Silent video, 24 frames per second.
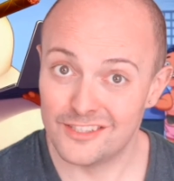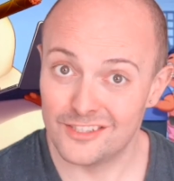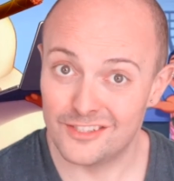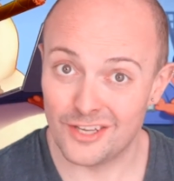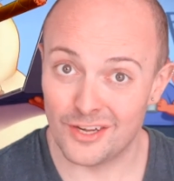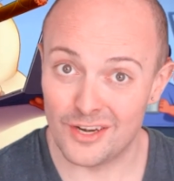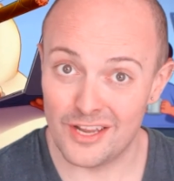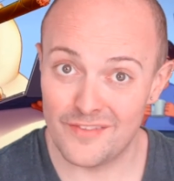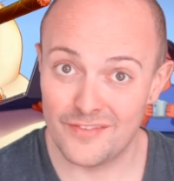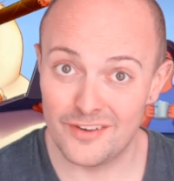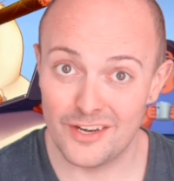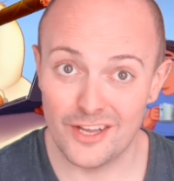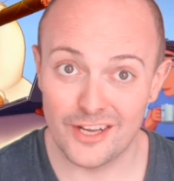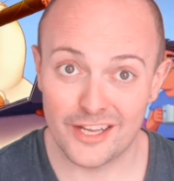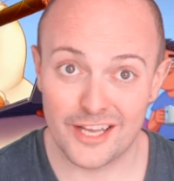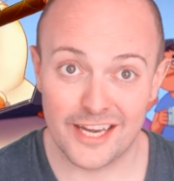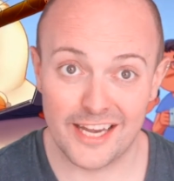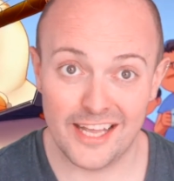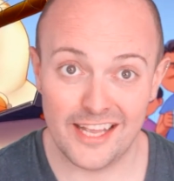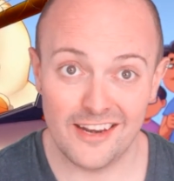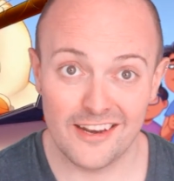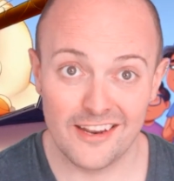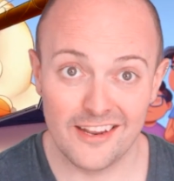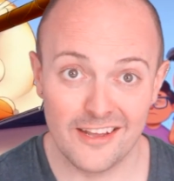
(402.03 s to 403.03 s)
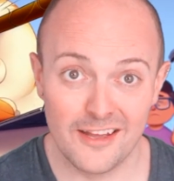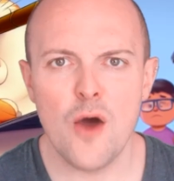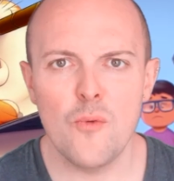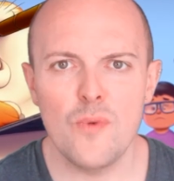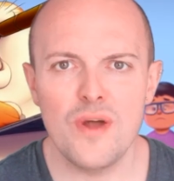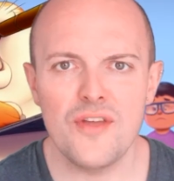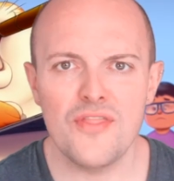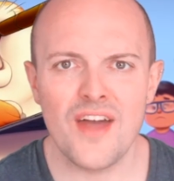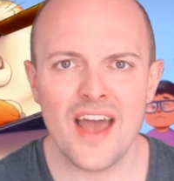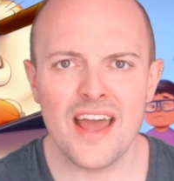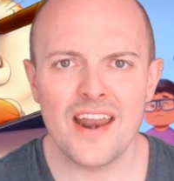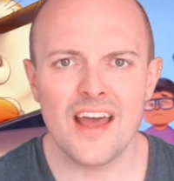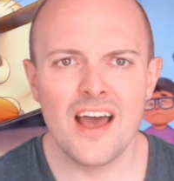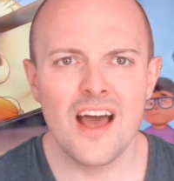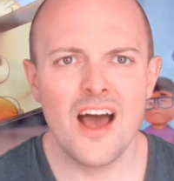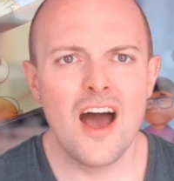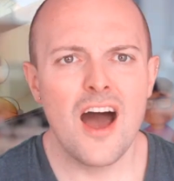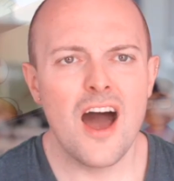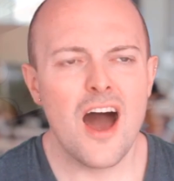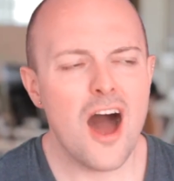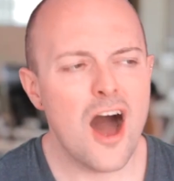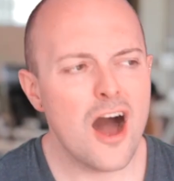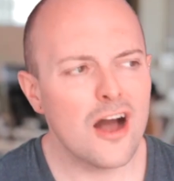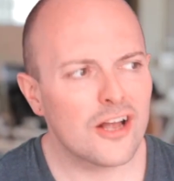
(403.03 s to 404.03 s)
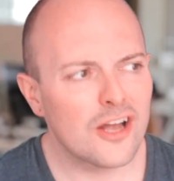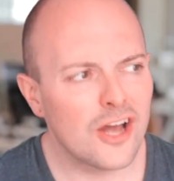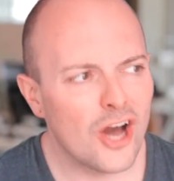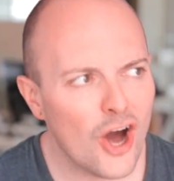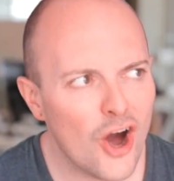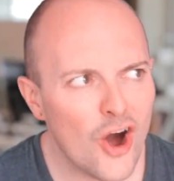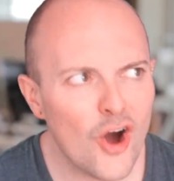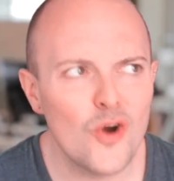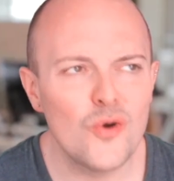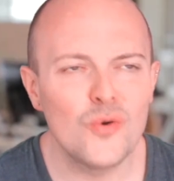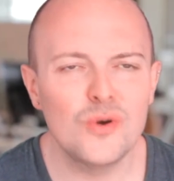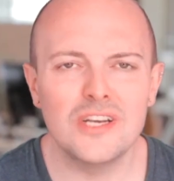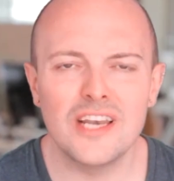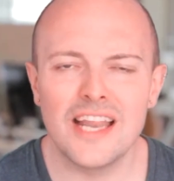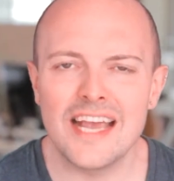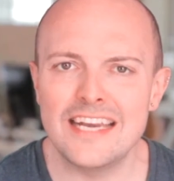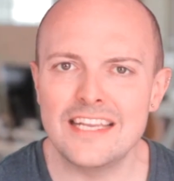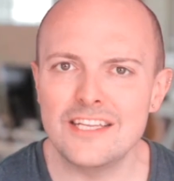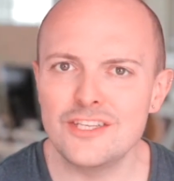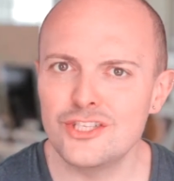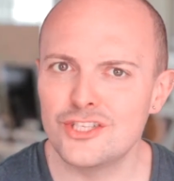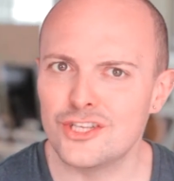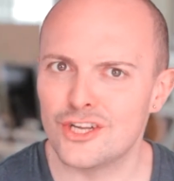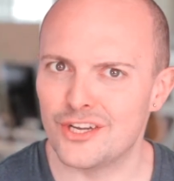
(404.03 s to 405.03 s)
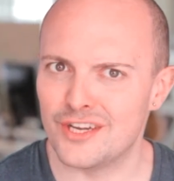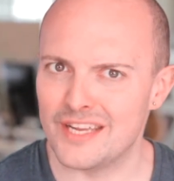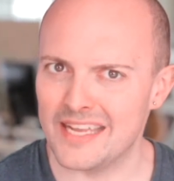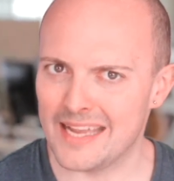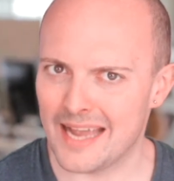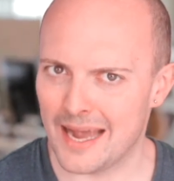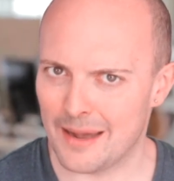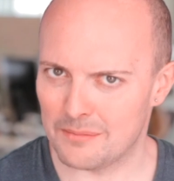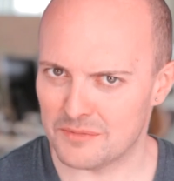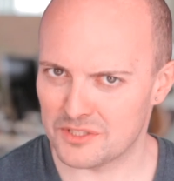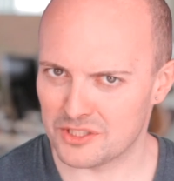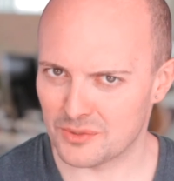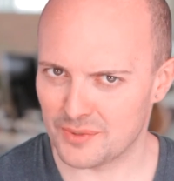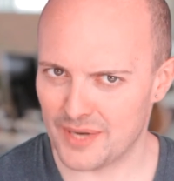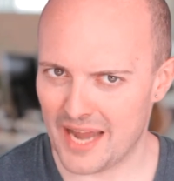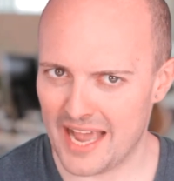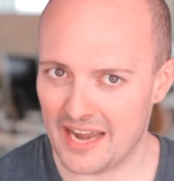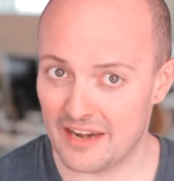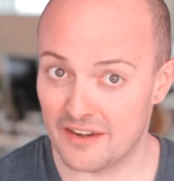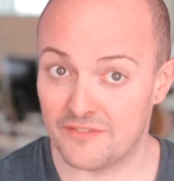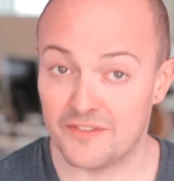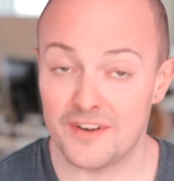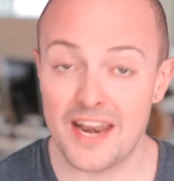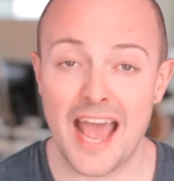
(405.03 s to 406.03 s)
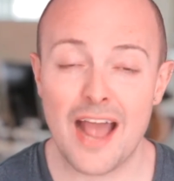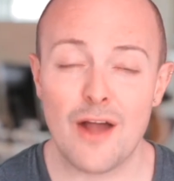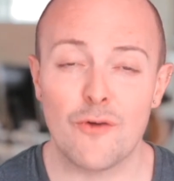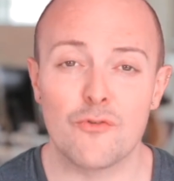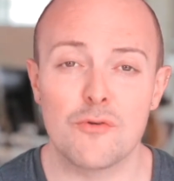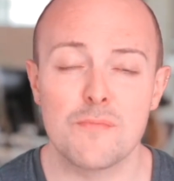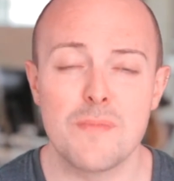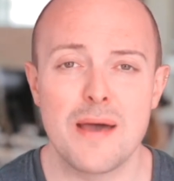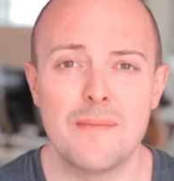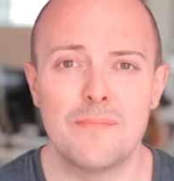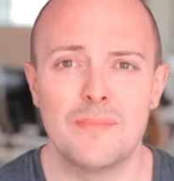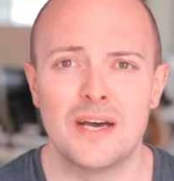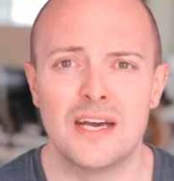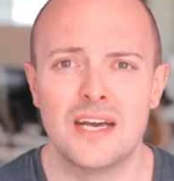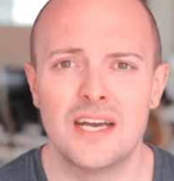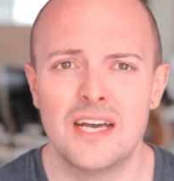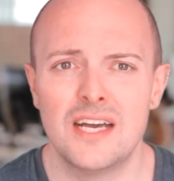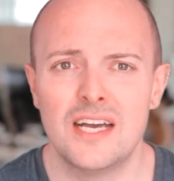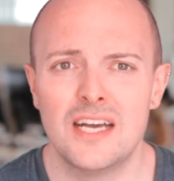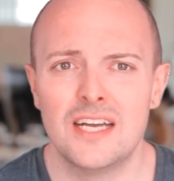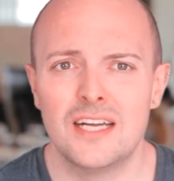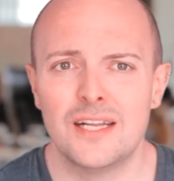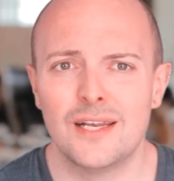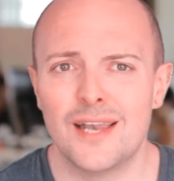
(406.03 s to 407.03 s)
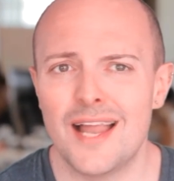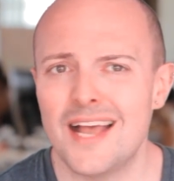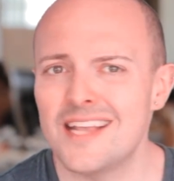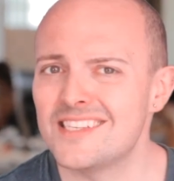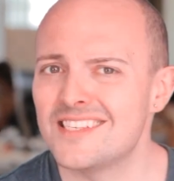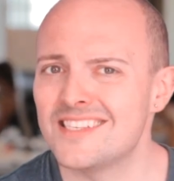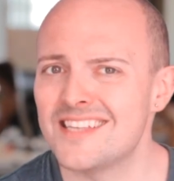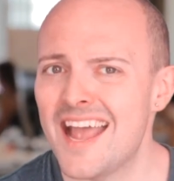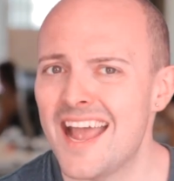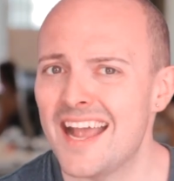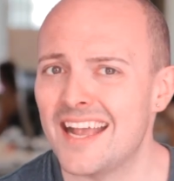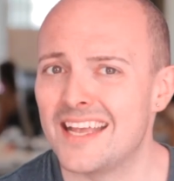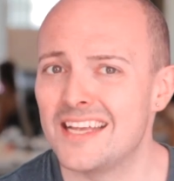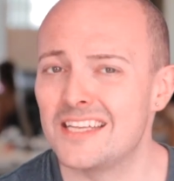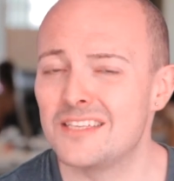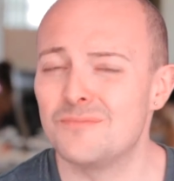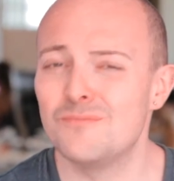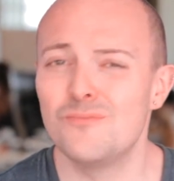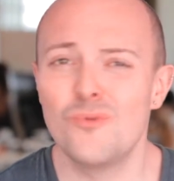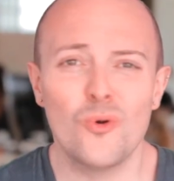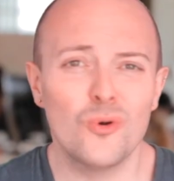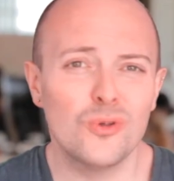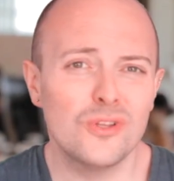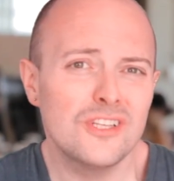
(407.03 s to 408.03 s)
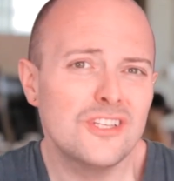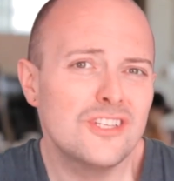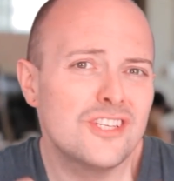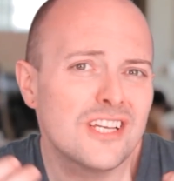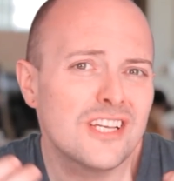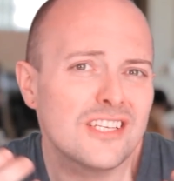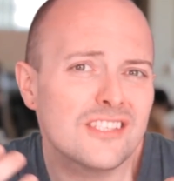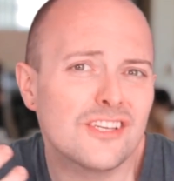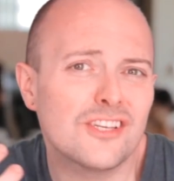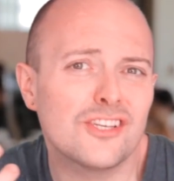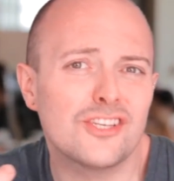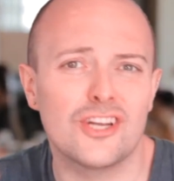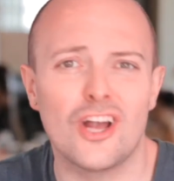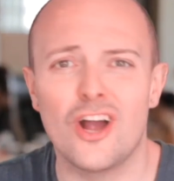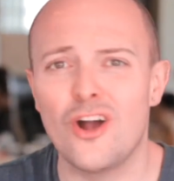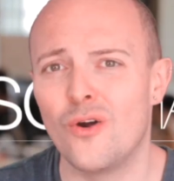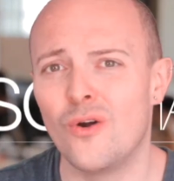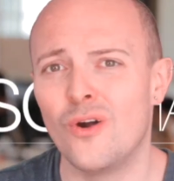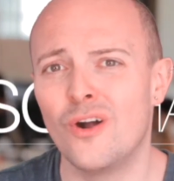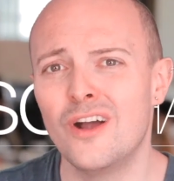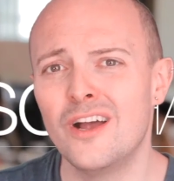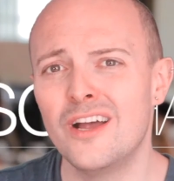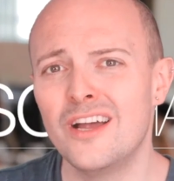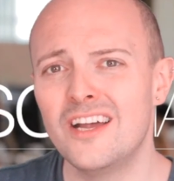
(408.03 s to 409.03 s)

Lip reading: Don't even look at it. And with that, our code-laden journey comes to an end. For now, remember, Lesson Hacker's more than just a show.